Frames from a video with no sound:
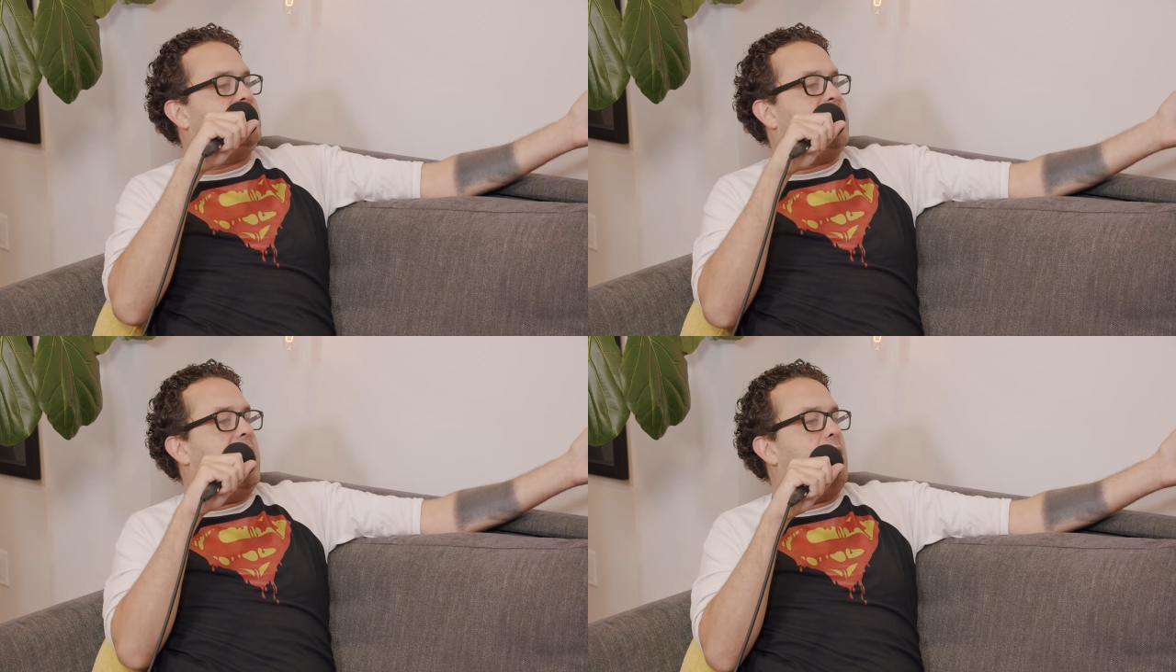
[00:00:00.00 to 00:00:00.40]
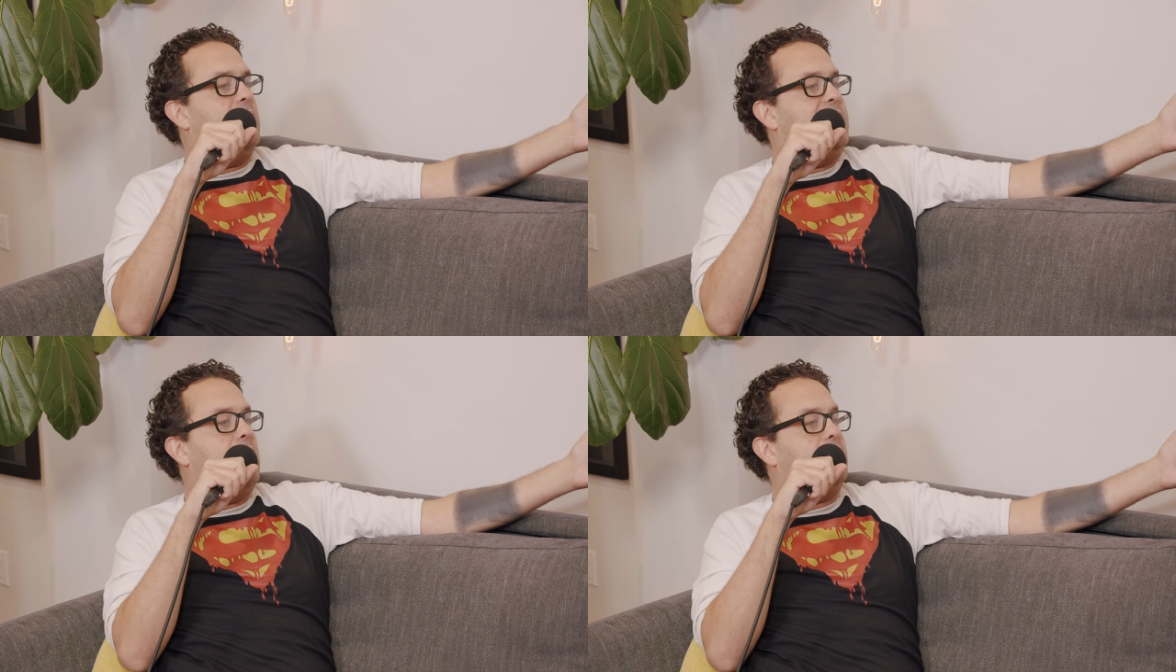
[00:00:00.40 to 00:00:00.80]
discount all
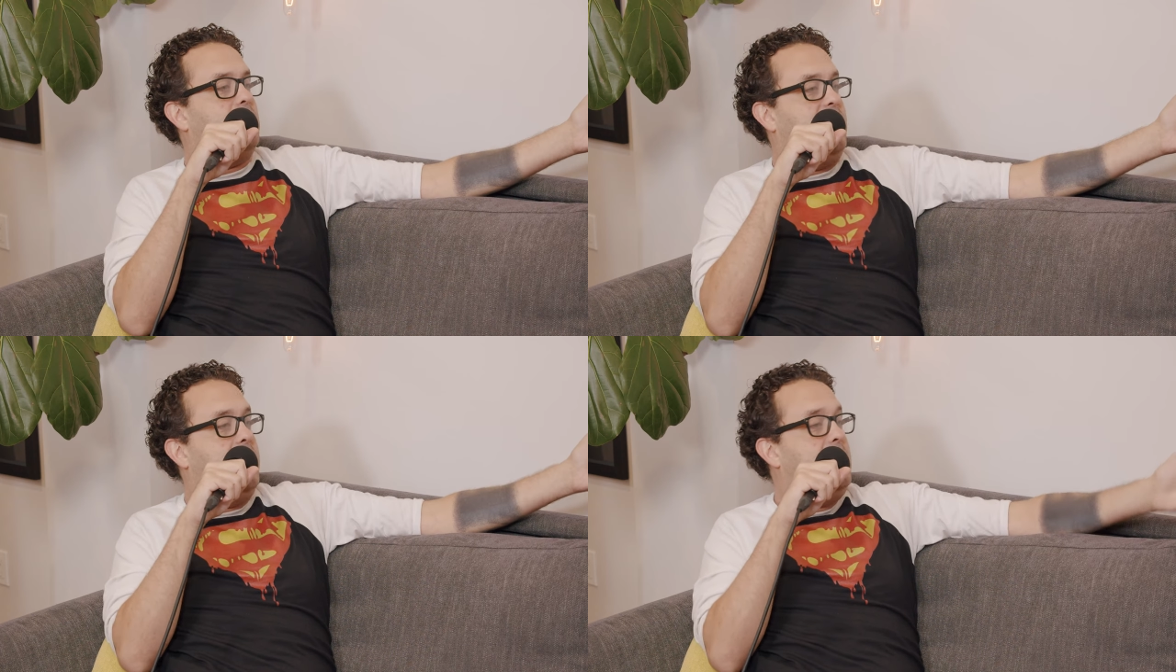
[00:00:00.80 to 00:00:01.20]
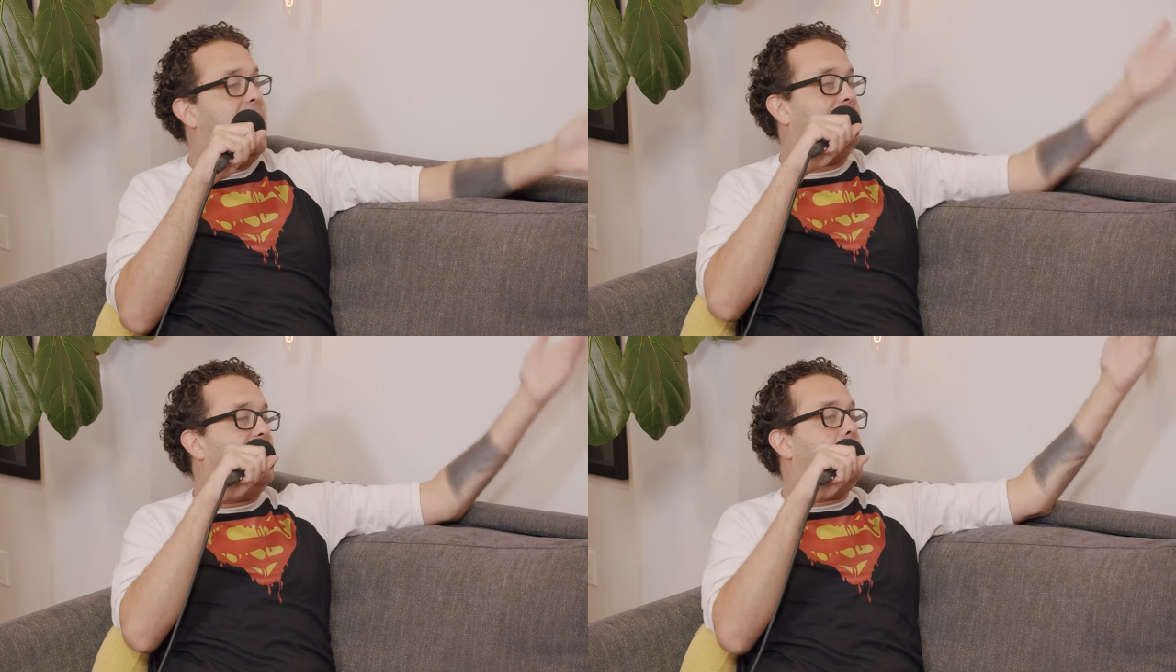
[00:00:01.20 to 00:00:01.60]
the elderly. No, you
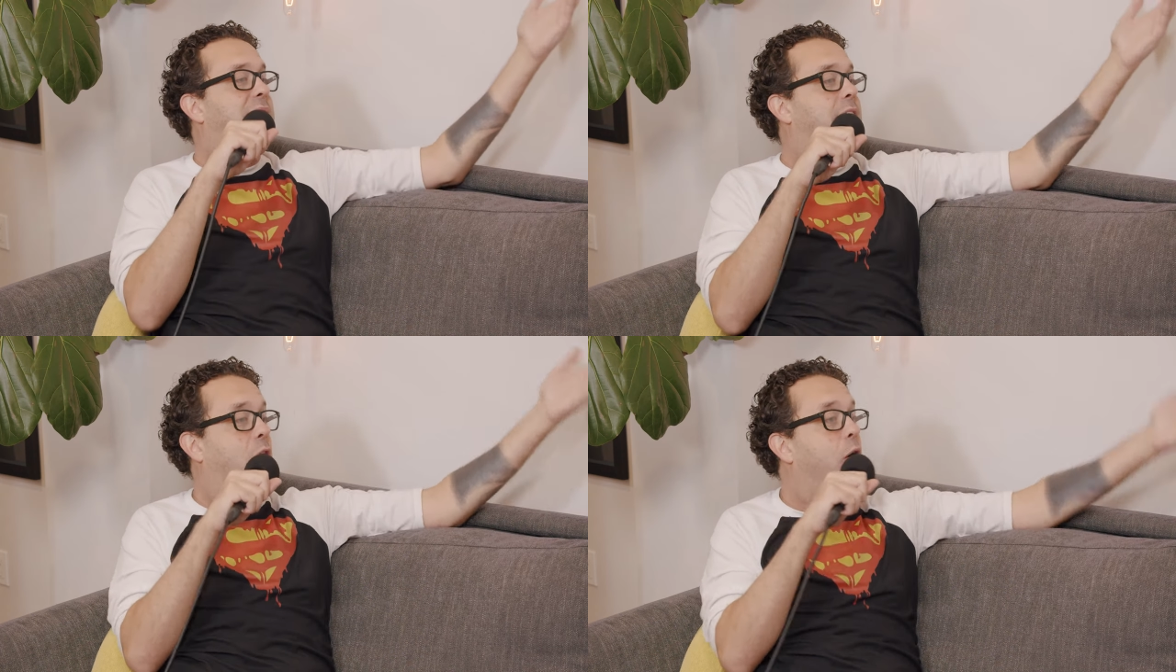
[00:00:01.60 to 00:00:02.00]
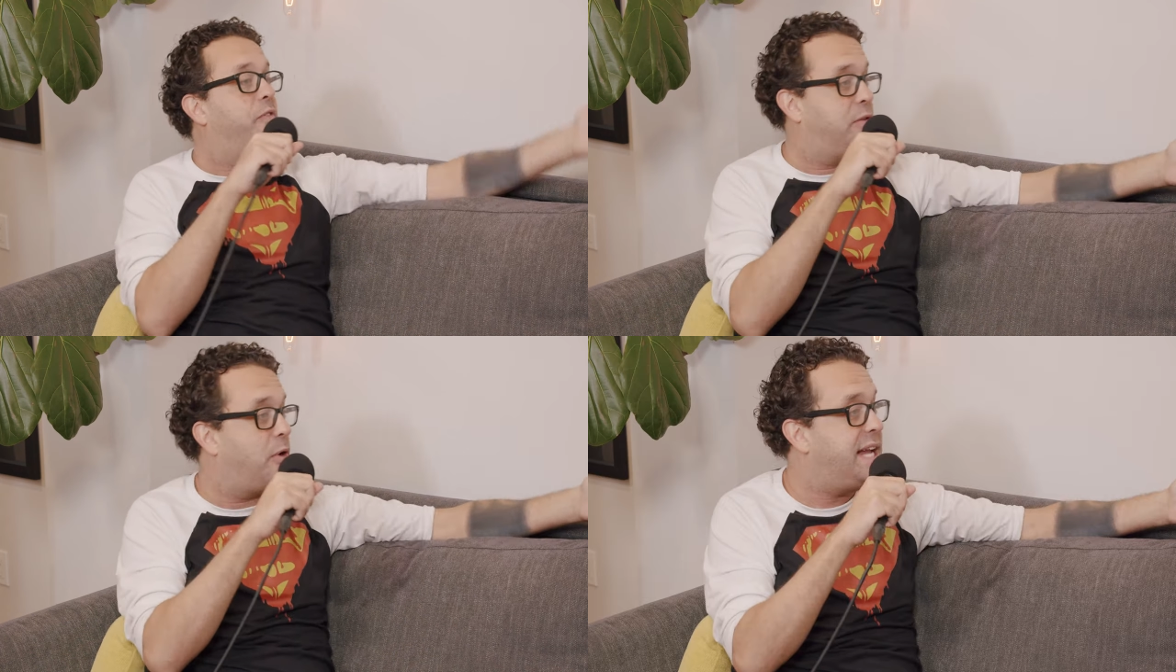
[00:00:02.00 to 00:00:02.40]
yeah, let them get
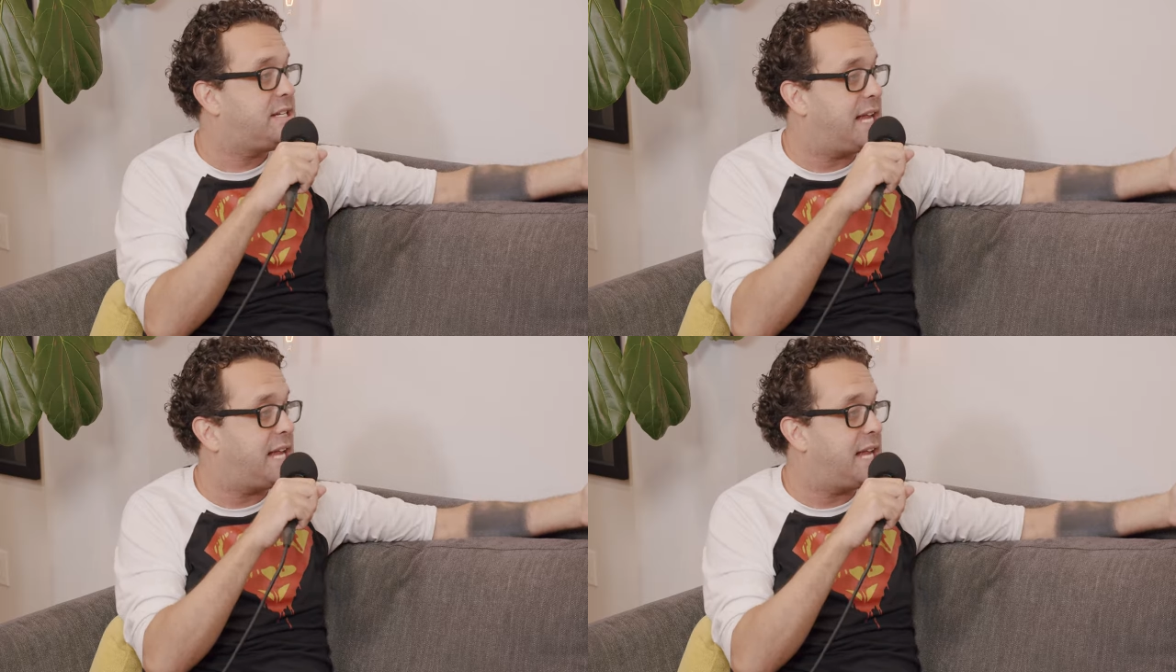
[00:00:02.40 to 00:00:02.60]
COVID, you, right, you,